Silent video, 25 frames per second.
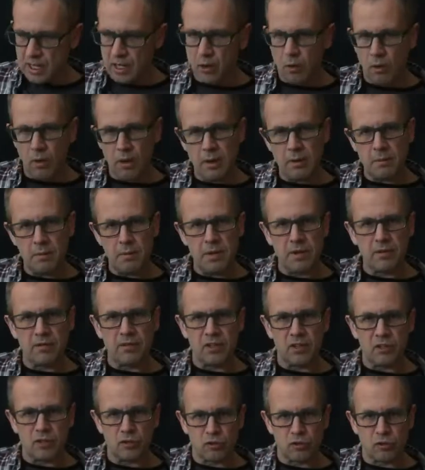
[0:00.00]
got quite a bit
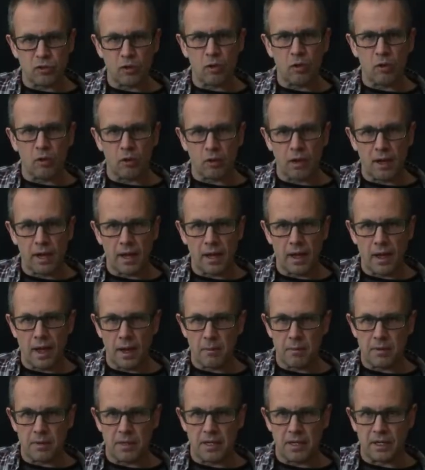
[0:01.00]
of control
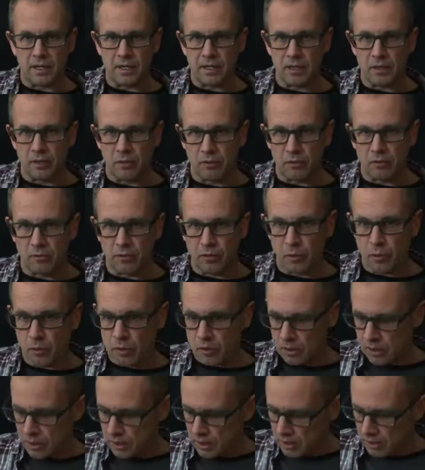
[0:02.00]
happening,
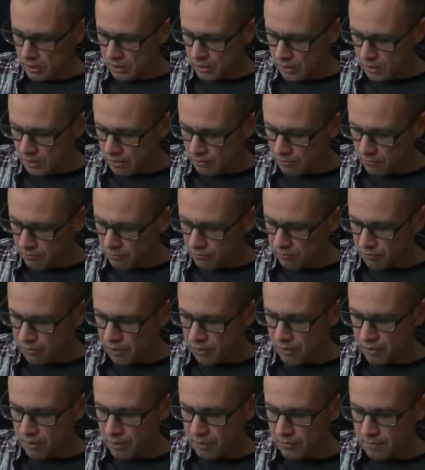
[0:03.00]
for
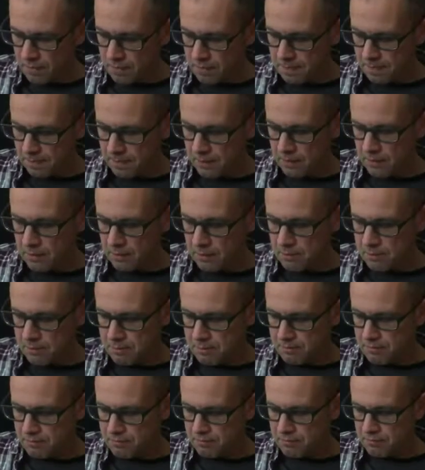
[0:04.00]
on the
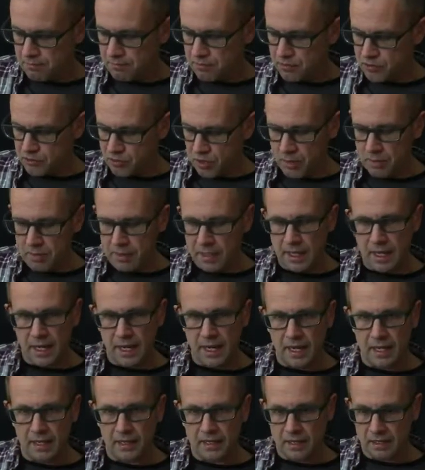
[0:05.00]
strumming
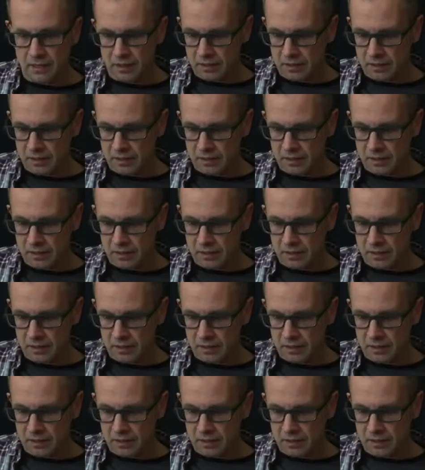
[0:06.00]
hand